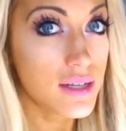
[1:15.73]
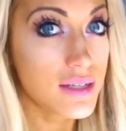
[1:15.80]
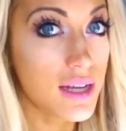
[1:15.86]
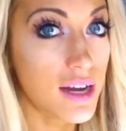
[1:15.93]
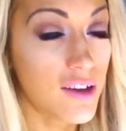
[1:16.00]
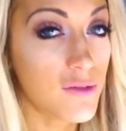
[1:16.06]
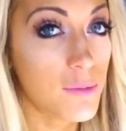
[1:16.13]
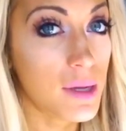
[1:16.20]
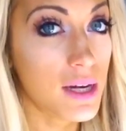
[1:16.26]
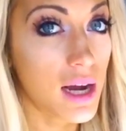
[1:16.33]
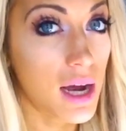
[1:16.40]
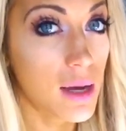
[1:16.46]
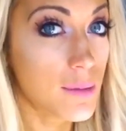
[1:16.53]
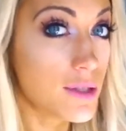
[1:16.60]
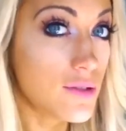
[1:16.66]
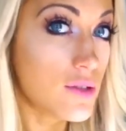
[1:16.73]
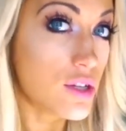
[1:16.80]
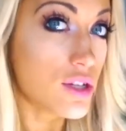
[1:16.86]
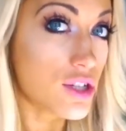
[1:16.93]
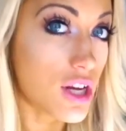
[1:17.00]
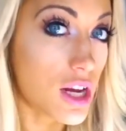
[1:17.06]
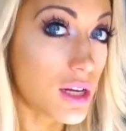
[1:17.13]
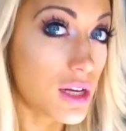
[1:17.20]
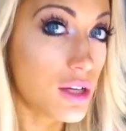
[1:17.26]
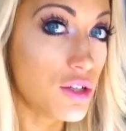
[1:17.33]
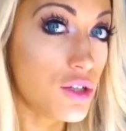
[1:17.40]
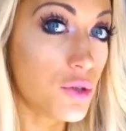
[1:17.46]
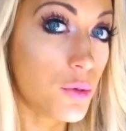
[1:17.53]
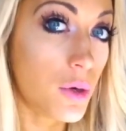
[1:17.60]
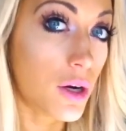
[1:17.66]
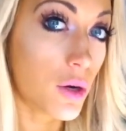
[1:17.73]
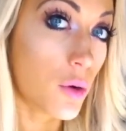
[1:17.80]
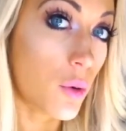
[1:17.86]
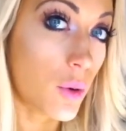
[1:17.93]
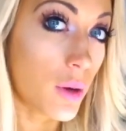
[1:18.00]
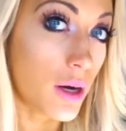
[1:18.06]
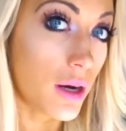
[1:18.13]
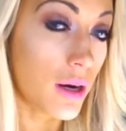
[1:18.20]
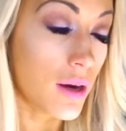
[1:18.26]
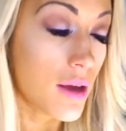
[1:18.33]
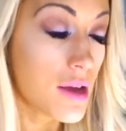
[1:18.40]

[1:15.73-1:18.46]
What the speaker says: have been absolutely shaken to our core